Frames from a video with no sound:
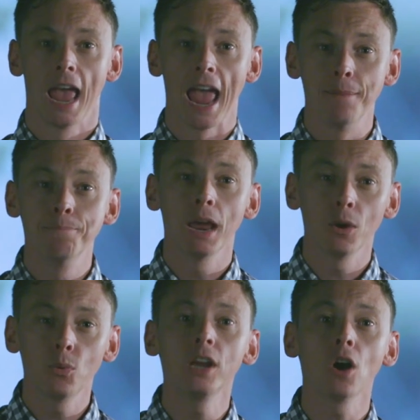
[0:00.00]
And may
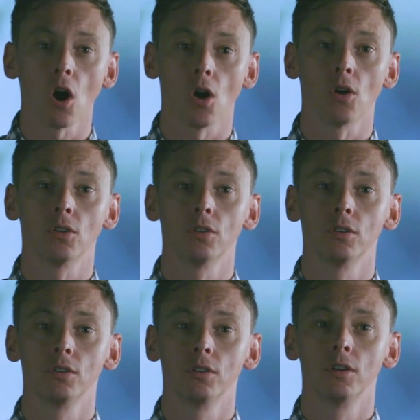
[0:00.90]
we all
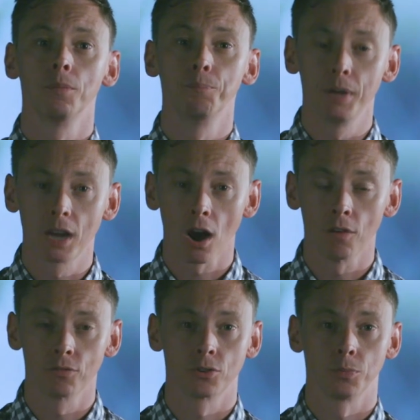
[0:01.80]
be
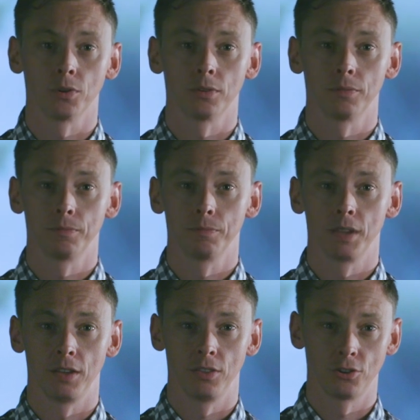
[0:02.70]
comfortable
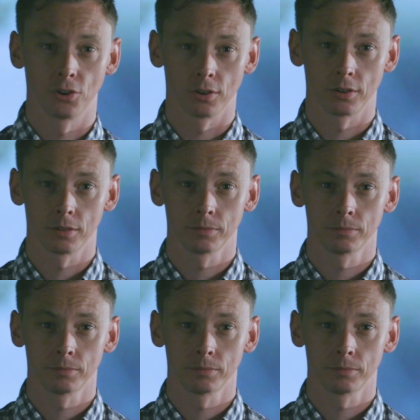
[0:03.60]
in the dirt.